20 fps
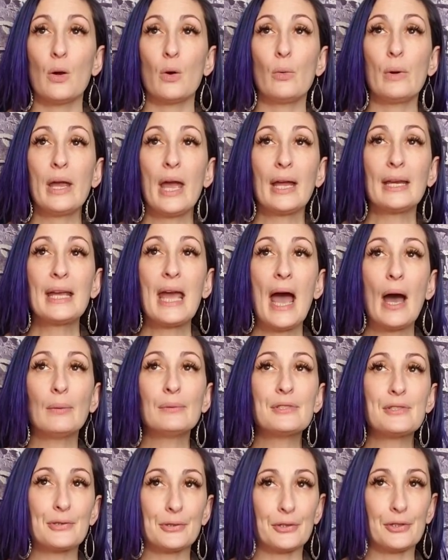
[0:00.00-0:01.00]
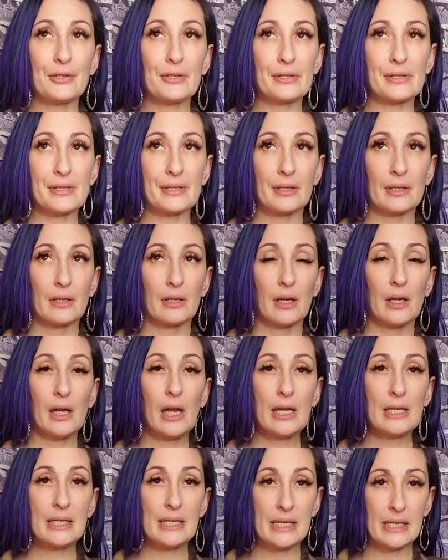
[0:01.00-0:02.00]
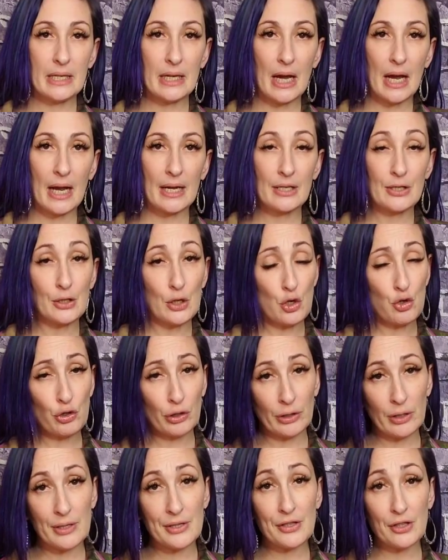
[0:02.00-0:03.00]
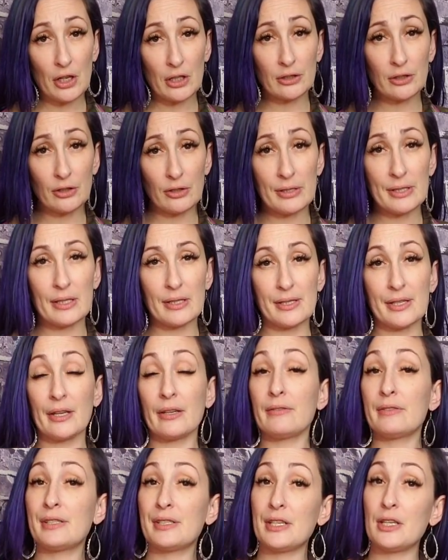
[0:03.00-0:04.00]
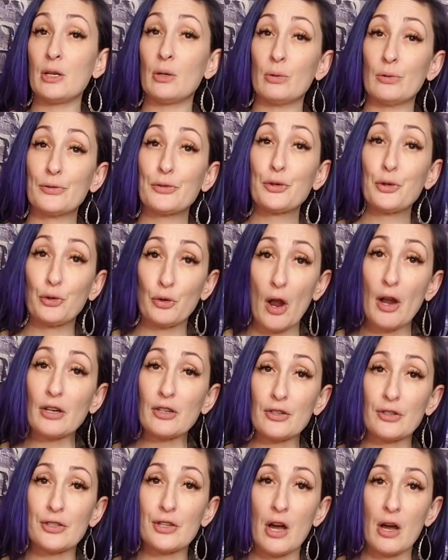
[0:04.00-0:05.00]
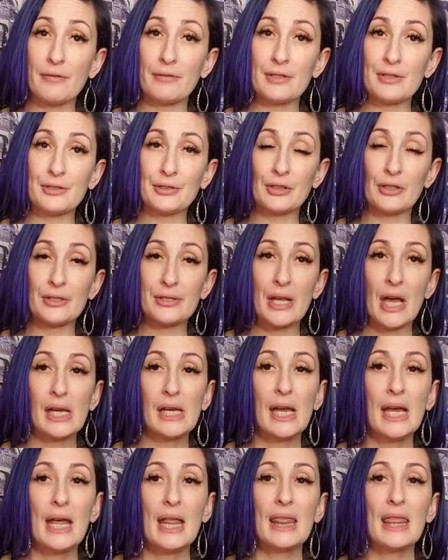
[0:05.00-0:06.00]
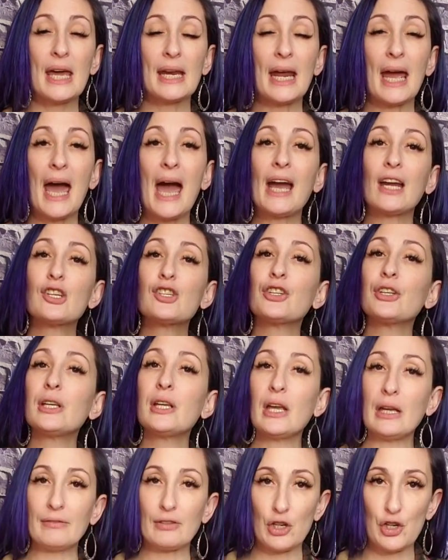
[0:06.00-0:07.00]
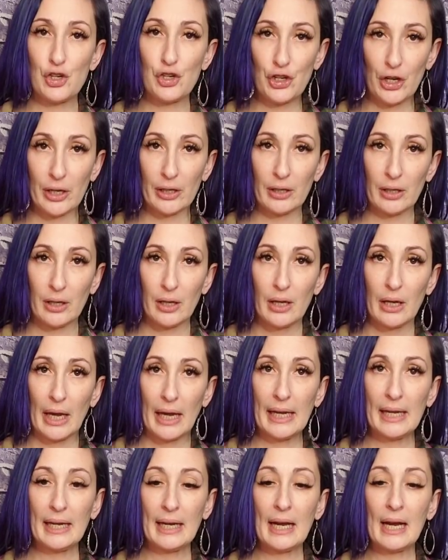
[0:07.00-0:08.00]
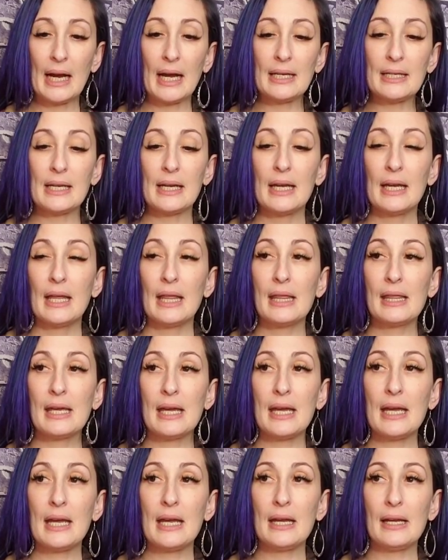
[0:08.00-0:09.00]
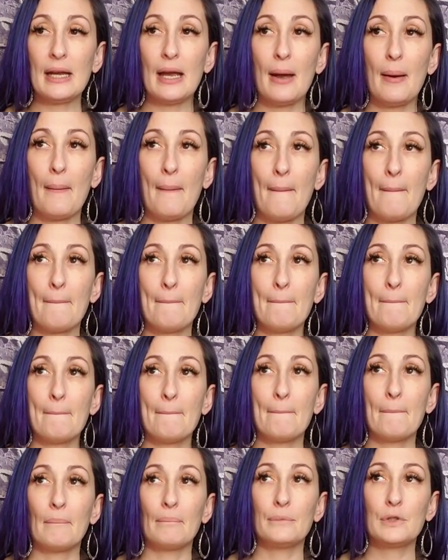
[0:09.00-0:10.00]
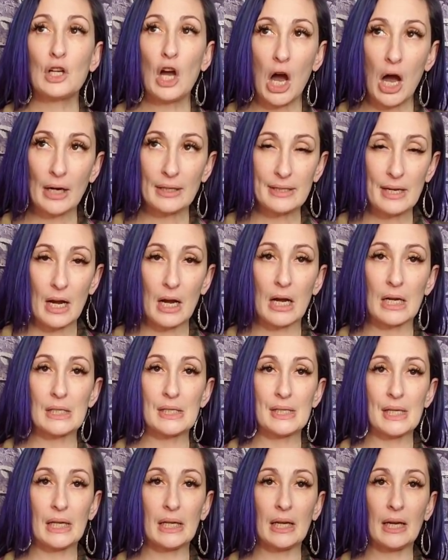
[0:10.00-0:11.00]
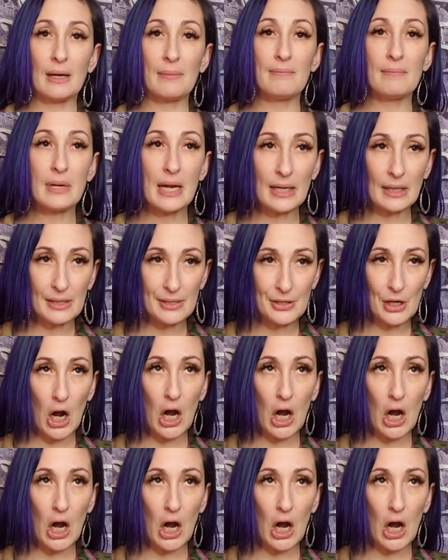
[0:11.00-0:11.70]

we had counselors and DIs, drill instructors, instead of COs, corrections officers, that actually gave a shit. And they talked to us and made us